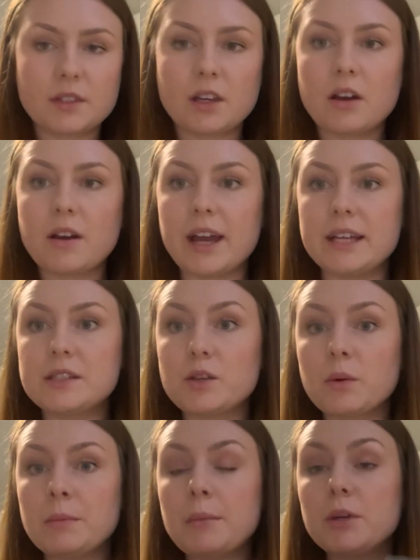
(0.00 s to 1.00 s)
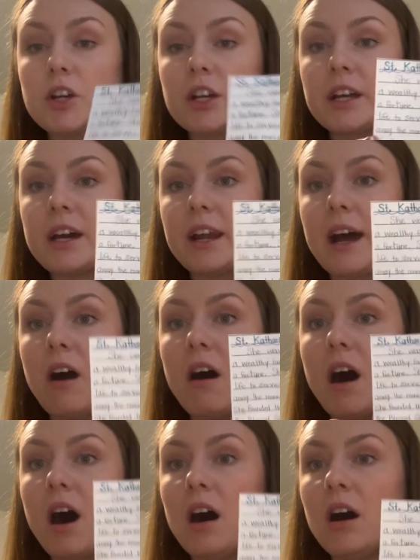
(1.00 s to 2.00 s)
All right, so remember you're gonna cut out
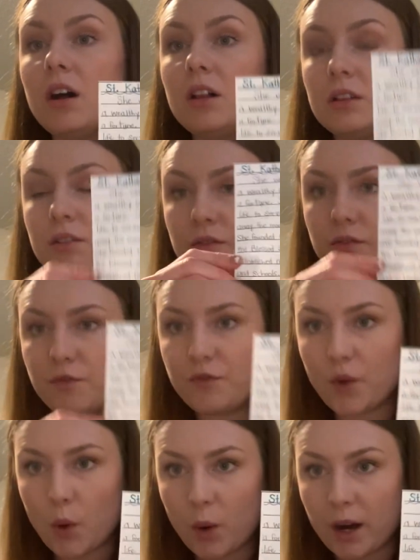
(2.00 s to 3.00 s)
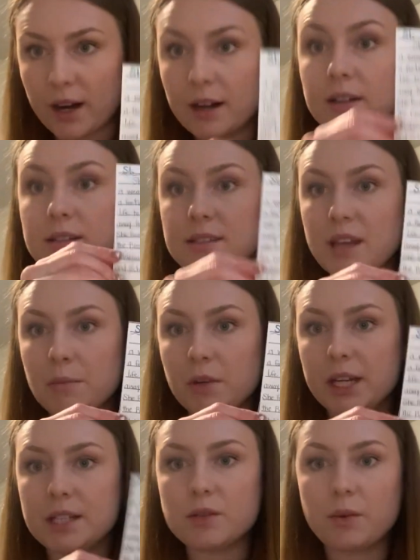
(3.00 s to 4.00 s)
all 4
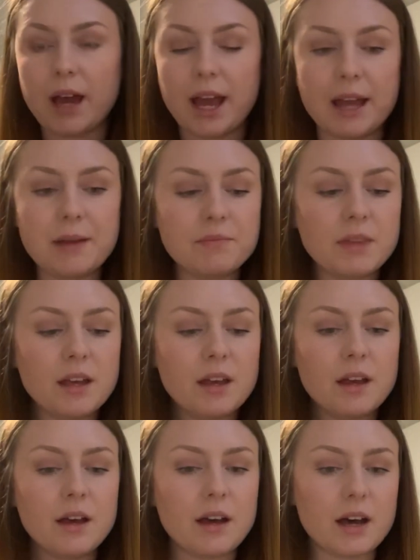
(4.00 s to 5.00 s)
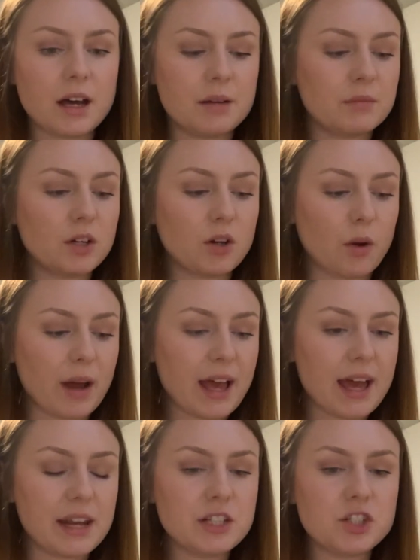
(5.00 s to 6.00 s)
summaries, okay? Go
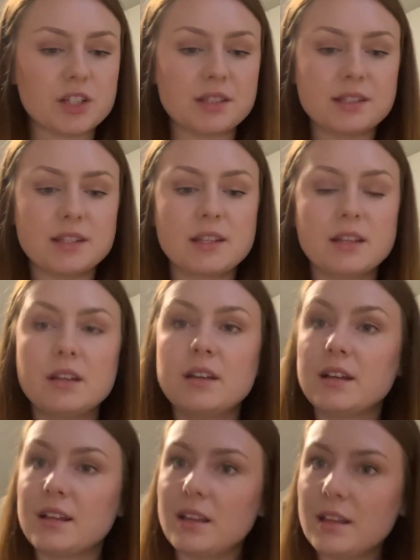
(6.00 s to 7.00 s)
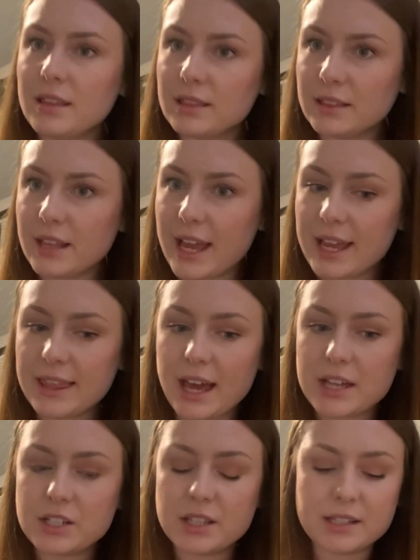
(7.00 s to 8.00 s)
ahead and just lay
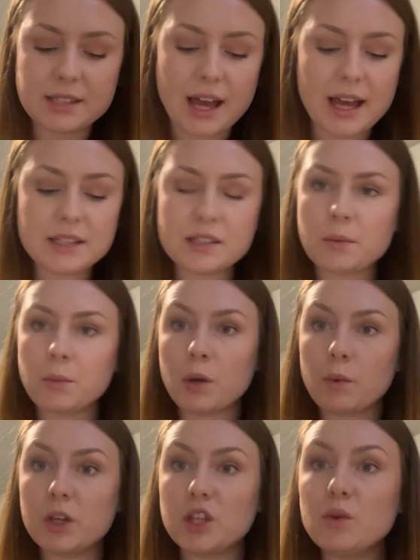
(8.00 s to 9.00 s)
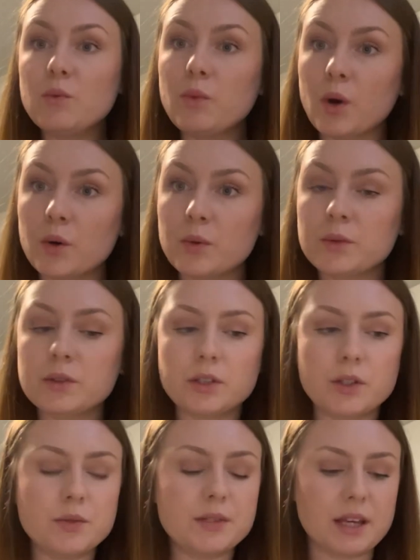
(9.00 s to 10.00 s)
that to the side somewhere where you won't
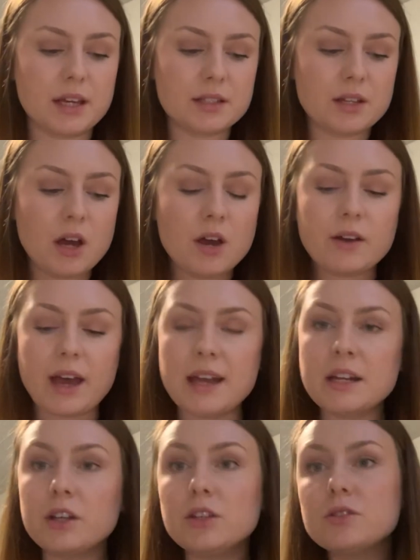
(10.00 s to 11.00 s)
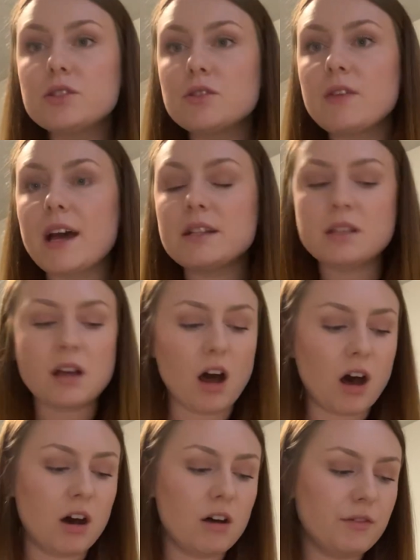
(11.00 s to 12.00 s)
lose it. Okay, now you'll do that to
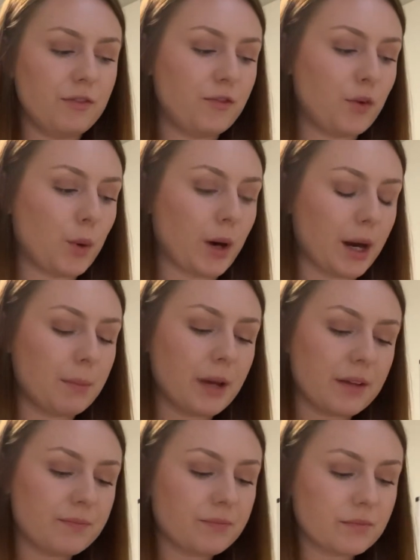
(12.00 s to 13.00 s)
all 4, but